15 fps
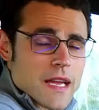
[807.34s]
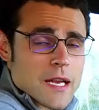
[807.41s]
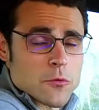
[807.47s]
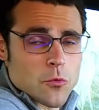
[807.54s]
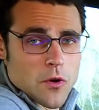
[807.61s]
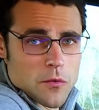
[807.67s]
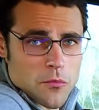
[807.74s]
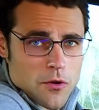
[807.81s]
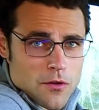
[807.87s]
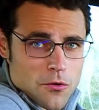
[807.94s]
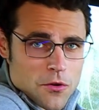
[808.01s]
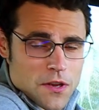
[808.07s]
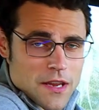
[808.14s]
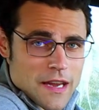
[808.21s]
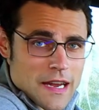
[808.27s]
And one more
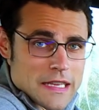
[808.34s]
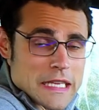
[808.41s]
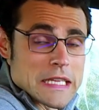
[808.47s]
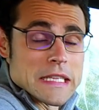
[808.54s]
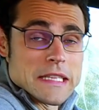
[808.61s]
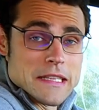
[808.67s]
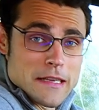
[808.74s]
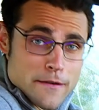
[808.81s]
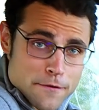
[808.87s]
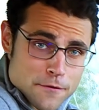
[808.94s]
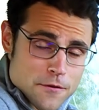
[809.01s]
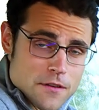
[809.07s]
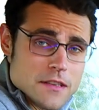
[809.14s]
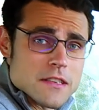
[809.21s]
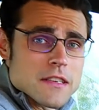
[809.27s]
look here at a
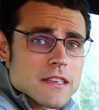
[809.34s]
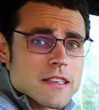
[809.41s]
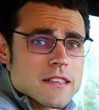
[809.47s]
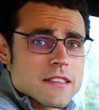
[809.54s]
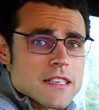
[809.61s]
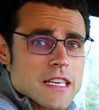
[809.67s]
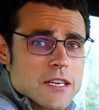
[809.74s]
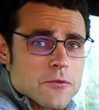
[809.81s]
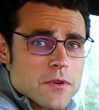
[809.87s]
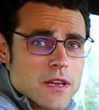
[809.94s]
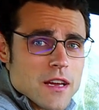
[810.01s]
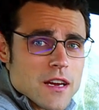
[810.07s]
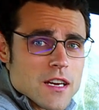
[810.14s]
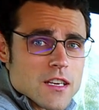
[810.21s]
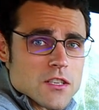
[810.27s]
different
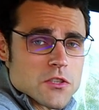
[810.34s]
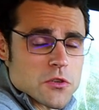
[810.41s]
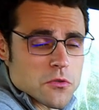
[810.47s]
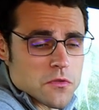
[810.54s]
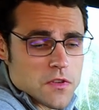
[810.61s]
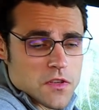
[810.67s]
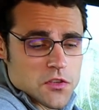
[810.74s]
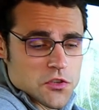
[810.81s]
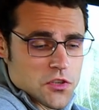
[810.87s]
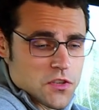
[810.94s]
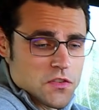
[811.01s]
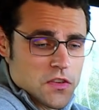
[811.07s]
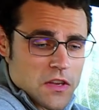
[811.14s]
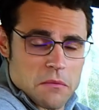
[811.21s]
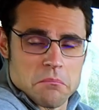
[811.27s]
interior. So this is
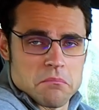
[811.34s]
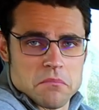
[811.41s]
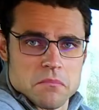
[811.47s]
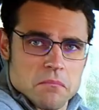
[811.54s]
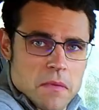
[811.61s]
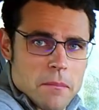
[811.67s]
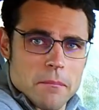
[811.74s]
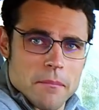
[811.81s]
just a